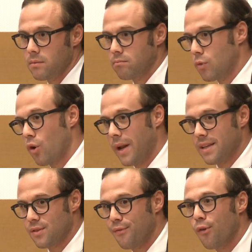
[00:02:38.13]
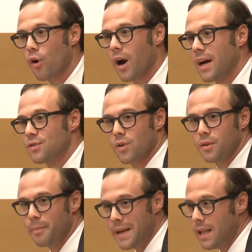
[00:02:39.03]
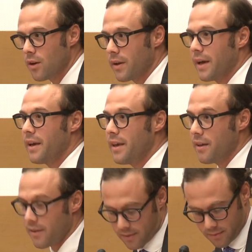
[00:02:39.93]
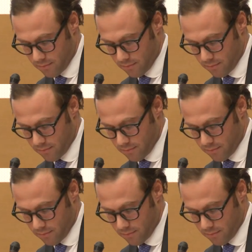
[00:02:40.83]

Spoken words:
more or less 400 billion a year,